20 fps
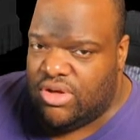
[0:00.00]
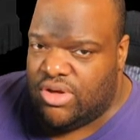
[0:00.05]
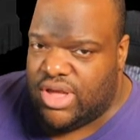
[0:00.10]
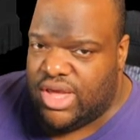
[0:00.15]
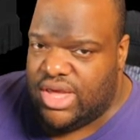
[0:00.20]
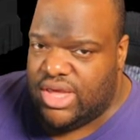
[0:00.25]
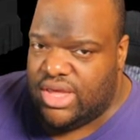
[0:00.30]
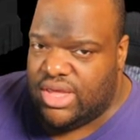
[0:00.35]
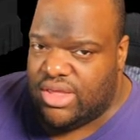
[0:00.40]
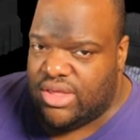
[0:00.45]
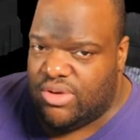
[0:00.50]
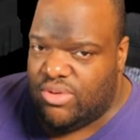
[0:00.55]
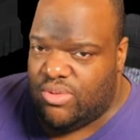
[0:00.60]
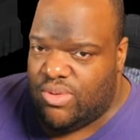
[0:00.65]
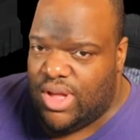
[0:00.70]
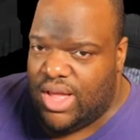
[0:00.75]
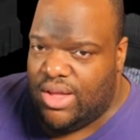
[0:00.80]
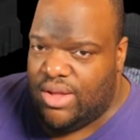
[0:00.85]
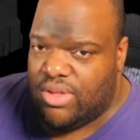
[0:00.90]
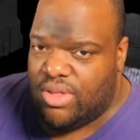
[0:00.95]
Okay.
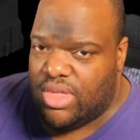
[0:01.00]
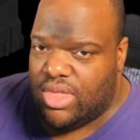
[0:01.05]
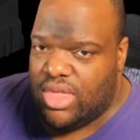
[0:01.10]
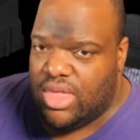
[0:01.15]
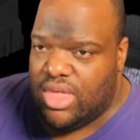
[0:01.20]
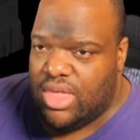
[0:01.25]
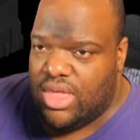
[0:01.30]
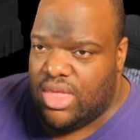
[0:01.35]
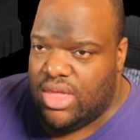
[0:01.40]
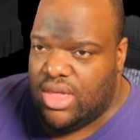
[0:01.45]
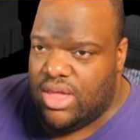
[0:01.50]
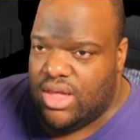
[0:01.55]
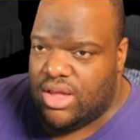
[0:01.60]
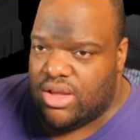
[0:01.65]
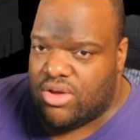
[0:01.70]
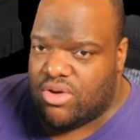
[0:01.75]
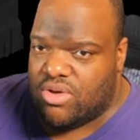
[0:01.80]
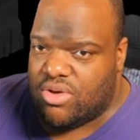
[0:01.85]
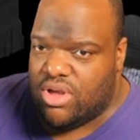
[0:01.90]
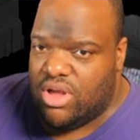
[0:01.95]
Wow.
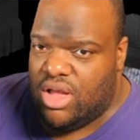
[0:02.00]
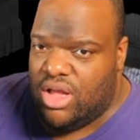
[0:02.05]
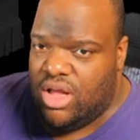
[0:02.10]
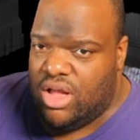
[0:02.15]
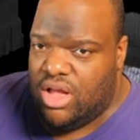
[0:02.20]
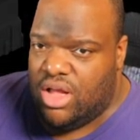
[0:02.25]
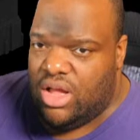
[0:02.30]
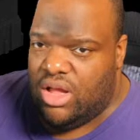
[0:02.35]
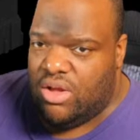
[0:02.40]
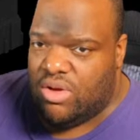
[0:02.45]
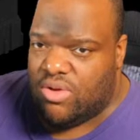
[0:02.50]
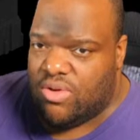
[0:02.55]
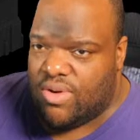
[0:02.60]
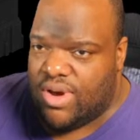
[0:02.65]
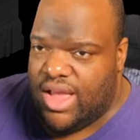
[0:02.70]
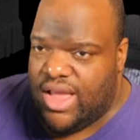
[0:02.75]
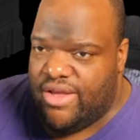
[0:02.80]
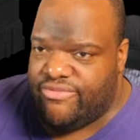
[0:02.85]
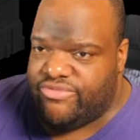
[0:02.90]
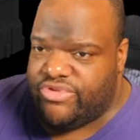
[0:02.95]
Oh,
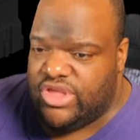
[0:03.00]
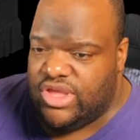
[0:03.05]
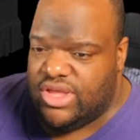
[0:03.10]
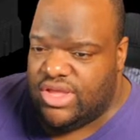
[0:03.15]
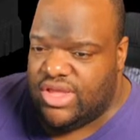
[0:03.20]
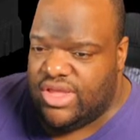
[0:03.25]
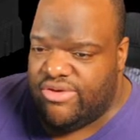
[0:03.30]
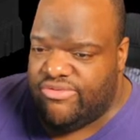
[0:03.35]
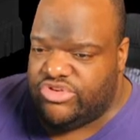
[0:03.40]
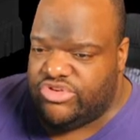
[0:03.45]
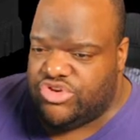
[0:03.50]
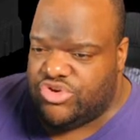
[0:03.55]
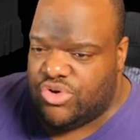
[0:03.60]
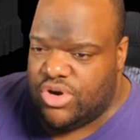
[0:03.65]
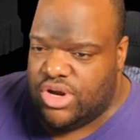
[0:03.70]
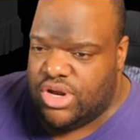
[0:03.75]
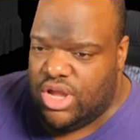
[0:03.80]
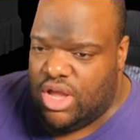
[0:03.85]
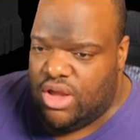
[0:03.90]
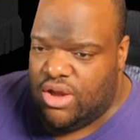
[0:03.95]
crafting,
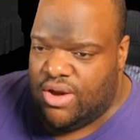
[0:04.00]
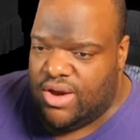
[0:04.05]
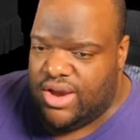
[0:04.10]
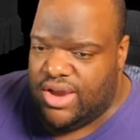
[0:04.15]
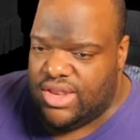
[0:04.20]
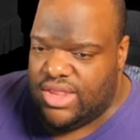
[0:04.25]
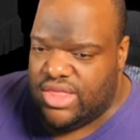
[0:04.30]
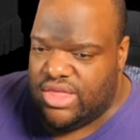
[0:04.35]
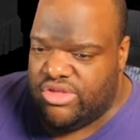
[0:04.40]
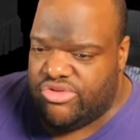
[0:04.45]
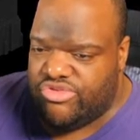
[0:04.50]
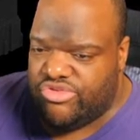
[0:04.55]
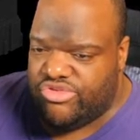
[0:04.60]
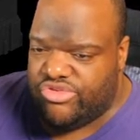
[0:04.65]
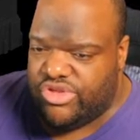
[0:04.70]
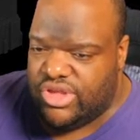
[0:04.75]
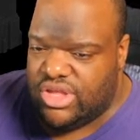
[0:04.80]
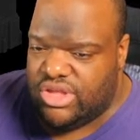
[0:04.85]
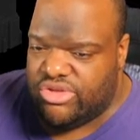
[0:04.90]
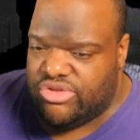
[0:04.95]
inventory. All right.
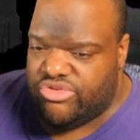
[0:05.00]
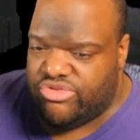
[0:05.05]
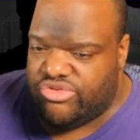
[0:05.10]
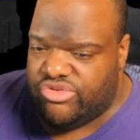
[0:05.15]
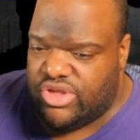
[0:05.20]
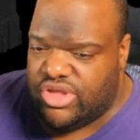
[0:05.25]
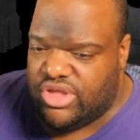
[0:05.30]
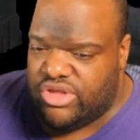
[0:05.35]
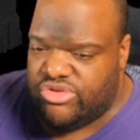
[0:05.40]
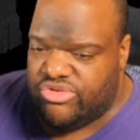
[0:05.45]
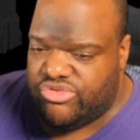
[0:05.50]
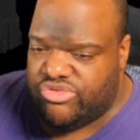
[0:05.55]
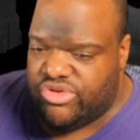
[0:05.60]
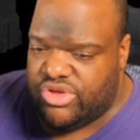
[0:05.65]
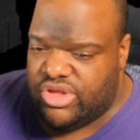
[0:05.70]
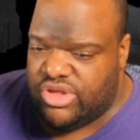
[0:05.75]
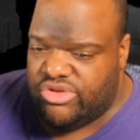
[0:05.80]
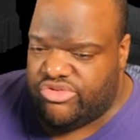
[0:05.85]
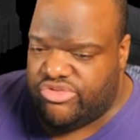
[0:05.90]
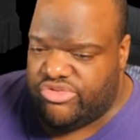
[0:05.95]
Interesting, interesting,
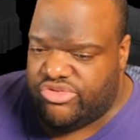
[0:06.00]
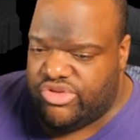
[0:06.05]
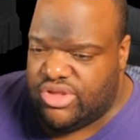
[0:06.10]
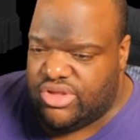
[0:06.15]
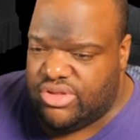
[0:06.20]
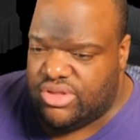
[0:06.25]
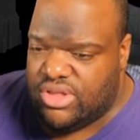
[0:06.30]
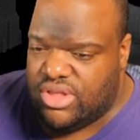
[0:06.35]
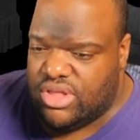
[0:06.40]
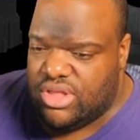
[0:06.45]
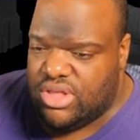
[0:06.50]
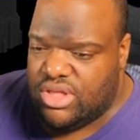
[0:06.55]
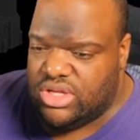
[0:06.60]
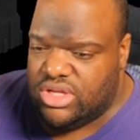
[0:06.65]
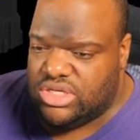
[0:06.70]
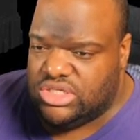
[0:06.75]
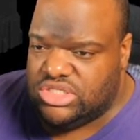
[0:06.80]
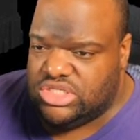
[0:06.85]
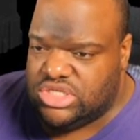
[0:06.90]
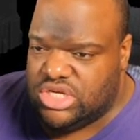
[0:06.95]
interesting, interesting.
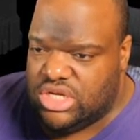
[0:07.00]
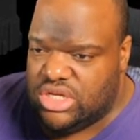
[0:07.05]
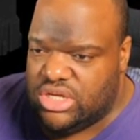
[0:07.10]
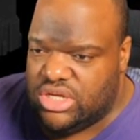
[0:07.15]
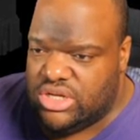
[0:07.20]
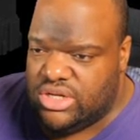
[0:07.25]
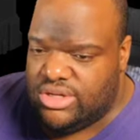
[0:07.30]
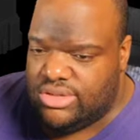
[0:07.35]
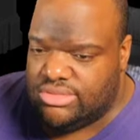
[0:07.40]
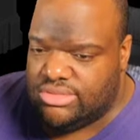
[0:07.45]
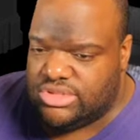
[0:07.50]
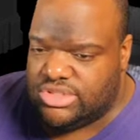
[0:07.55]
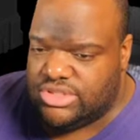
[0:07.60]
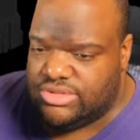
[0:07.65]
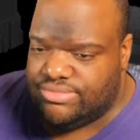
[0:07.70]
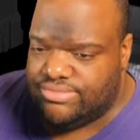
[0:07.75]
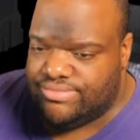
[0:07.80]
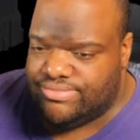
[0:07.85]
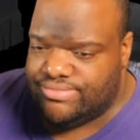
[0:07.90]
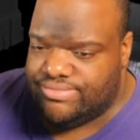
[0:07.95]
Shelves.